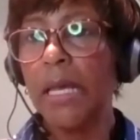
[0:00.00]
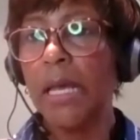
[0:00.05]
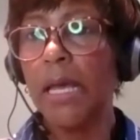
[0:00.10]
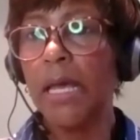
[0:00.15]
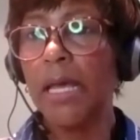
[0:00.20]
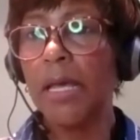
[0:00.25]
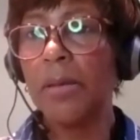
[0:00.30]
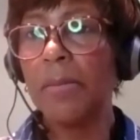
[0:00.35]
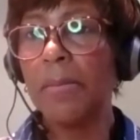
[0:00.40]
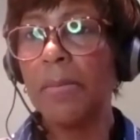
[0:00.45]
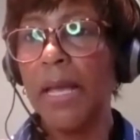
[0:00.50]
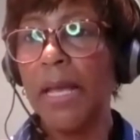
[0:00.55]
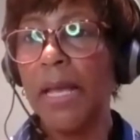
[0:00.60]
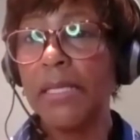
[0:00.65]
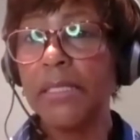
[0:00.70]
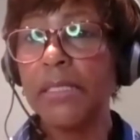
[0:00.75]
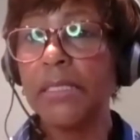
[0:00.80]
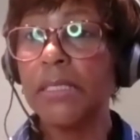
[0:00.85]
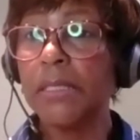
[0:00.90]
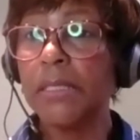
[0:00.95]

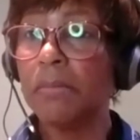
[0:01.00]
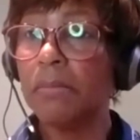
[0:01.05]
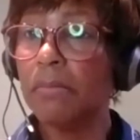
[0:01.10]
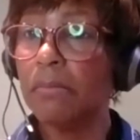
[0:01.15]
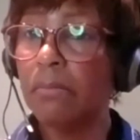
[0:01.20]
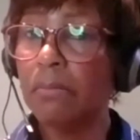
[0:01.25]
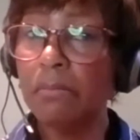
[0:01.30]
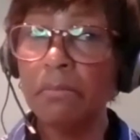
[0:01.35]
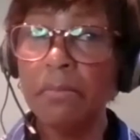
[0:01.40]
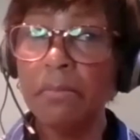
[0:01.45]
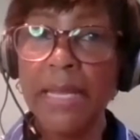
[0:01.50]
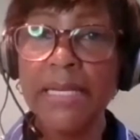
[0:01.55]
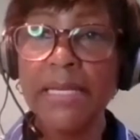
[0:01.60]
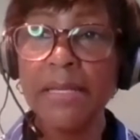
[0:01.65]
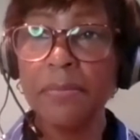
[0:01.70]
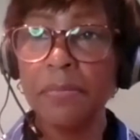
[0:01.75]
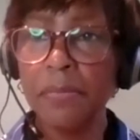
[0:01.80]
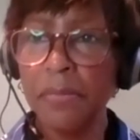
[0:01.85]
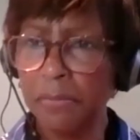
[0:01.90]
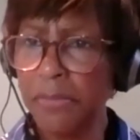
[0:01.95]
And
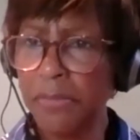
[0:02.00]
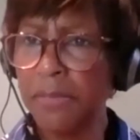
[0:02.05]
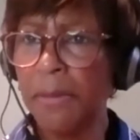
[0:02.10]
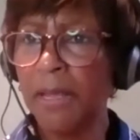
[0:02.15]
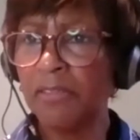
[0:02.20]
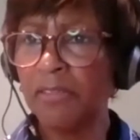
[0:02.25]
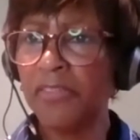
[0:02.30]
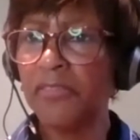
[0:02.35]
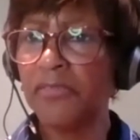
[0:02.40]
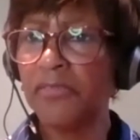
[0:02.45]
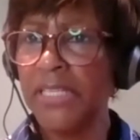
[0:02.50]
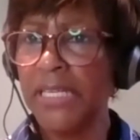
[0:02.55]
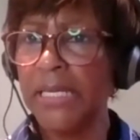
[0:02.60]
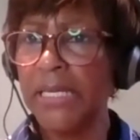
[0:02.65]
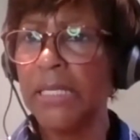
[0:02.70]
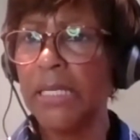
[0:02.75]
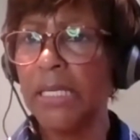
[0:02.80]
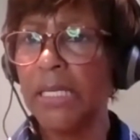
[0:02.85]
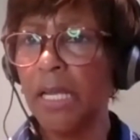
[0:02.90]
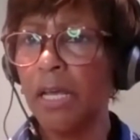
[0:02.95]
it was about
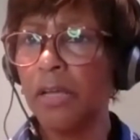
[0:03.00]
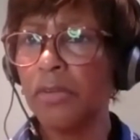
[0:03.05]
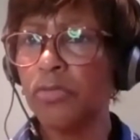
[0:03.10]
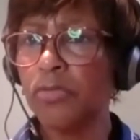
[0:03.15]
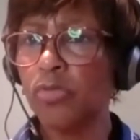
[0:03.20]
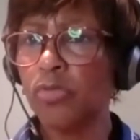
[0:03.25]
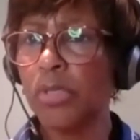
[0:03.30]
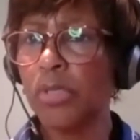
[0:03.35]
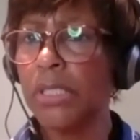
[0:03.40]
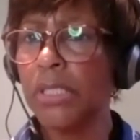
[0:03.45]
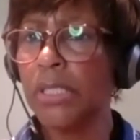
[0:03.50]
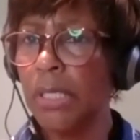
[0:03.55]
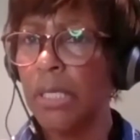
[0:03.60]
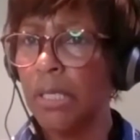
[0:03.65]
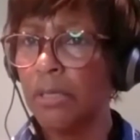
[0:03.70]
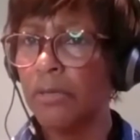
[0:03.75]
15 in 100